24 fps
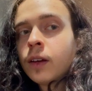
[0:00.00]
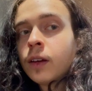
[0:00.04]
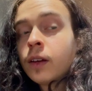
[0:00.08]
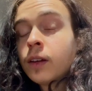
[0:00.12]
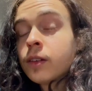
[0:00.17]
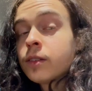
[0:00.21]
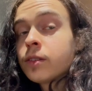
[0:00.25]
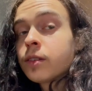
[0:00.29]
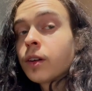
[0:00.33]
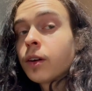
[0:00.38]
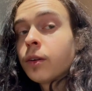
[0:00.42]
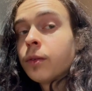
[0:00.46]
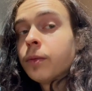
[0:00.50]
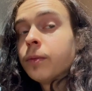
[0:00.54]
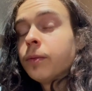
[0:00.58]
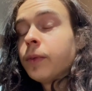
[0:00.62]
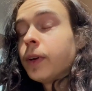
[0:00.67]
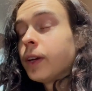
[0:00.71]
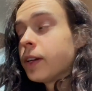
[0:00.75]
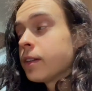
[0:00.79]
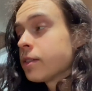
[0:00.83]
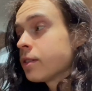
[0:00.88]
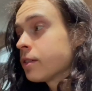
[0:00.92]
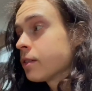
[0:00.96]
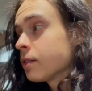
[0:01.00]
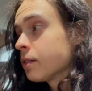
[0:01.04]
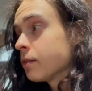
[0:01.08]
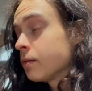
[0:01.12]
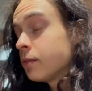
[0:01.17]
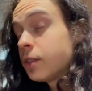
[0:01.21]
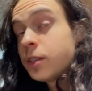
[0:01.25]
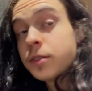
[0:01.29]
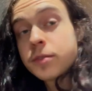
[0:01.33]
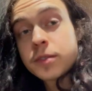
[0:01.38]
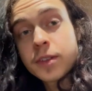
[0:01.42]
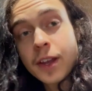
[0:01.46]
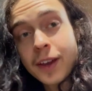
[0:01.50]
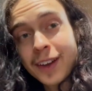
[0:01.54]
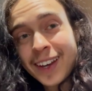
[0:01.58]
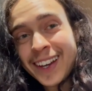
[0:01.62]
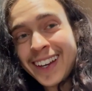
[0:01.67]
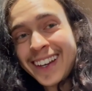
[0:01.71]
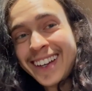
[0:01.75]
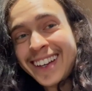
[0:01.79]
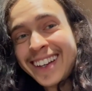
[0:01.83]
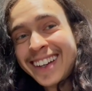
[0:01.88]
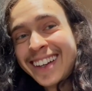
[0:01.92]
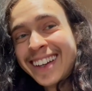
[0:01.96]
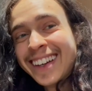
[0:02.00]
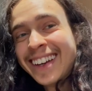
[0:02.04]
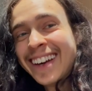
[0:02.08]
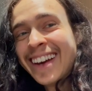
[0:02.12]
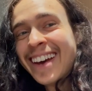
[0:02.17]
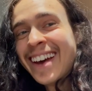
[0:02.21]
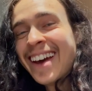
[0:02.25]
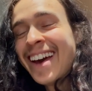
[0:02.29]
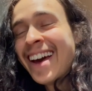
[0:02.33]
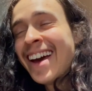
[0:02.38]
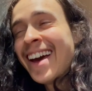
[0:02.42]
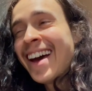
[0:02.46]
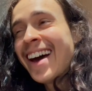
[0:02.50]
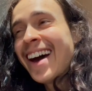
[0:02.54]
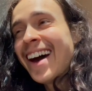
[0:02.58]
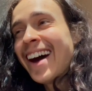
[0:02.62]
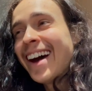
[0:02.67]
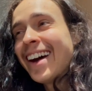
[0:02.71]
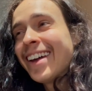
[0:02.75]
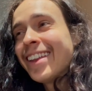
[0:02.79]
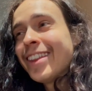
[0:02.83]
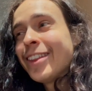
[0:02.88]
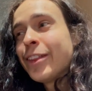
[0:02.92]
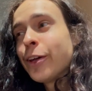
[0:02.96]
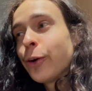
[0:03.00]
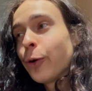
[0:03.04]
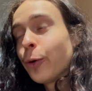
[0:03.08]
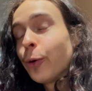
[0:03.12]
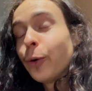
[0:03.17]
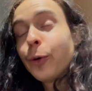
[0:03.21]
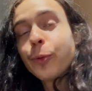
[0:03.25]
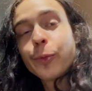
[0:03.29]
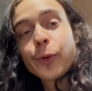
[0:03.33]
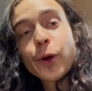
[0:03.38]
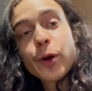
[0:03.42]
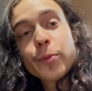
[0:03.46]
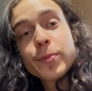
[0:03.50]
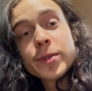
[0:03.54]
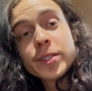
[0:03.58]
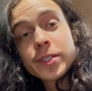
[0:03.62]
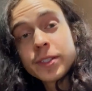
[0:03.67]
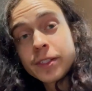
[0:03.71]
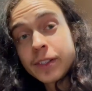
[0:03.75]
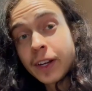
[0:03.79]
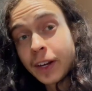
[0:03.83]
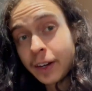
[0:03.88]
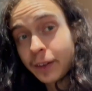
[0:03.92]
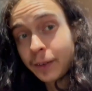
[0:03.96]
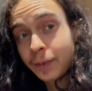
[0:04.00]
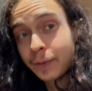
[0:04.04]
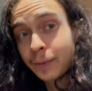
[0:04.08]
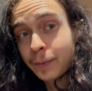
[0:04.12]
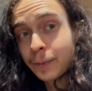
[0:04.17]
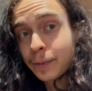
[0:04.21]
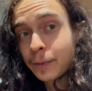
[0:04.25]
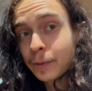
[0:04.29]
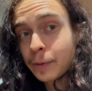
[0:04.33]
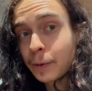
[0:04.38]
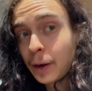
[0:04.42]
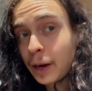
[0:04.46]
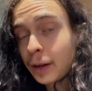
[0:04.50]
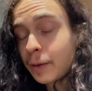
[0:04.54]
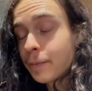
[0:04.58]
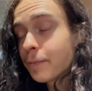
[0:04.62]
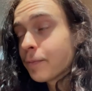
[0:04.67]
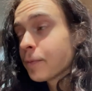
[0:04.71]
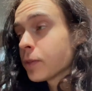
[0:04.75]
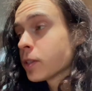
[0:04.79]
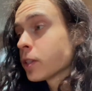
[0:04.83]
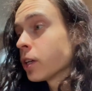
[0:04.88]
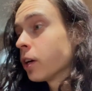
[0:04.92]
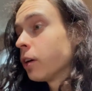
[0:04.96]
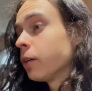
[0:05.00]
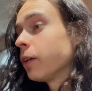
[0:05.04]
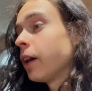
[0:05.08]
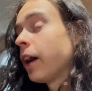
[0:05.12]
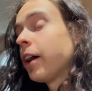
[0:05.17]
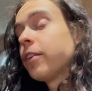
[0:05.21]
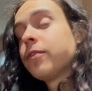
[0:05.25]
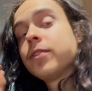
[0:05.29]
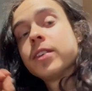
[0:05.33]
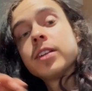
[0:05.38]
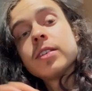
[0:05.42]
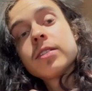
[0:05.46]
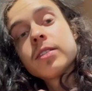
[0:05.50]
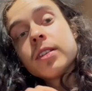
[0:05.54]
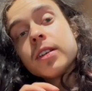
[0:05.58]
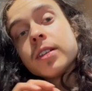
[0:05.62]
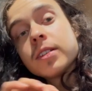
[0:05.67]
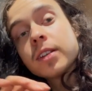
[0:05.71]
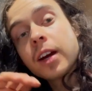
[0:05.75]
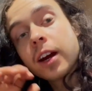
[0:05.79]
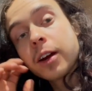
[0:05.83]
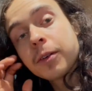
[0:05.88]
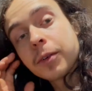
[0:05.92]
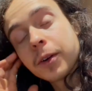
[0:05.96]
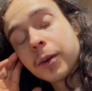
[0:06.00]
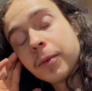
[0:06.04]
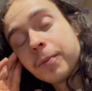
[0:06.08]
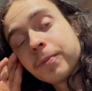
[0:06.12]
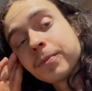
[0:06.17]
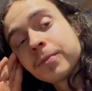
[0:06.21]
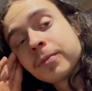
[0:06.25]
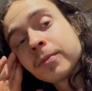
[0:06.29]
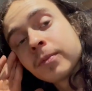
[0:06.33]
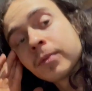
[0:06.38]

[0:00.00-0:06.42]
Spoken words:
So, it is Tuesday. The whole robe is done, right? So, I finished the entire robe.